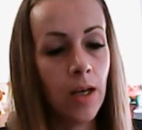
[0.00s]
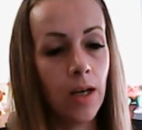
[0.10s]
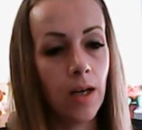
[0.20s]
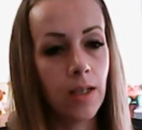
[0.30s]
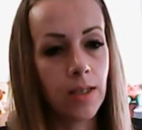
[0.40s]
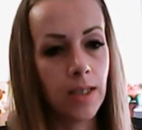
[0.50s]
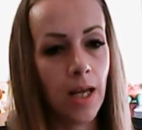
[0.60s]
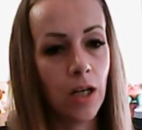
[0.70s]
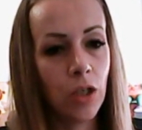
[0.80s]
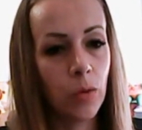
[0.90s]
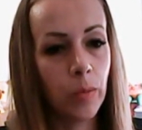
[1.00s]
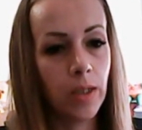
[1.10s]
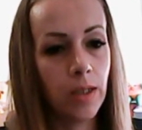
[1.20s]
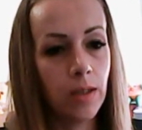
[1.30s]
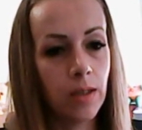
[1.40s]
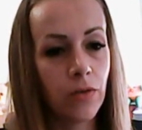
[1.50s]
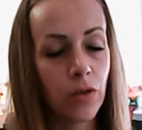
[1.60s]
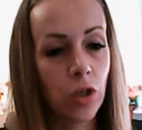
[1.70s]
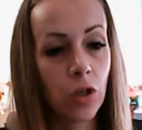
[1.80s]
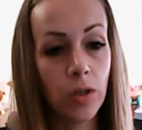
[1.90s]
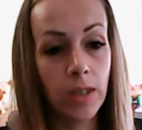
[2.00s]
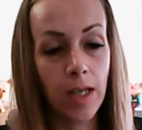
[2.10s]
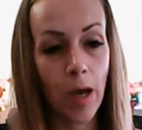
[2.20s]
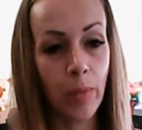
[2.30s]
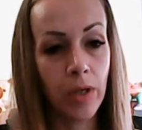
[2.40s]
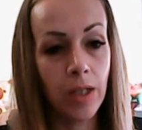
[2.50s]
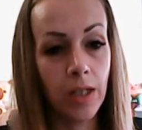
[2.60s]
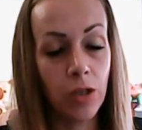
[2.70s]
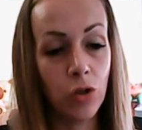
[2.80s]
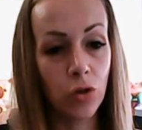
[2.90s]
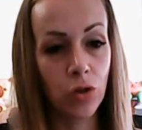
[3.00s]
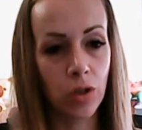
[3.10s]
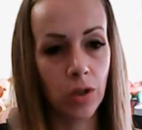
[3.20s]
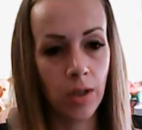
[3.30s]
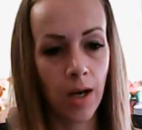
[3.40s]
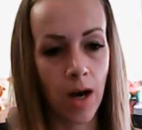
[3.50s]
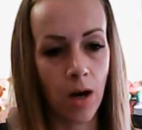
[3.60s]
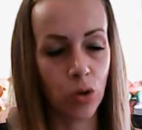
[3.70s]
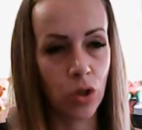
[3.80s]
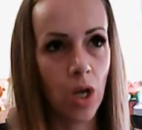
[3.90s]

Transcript: a stellium in a Virgo is happening in your third house.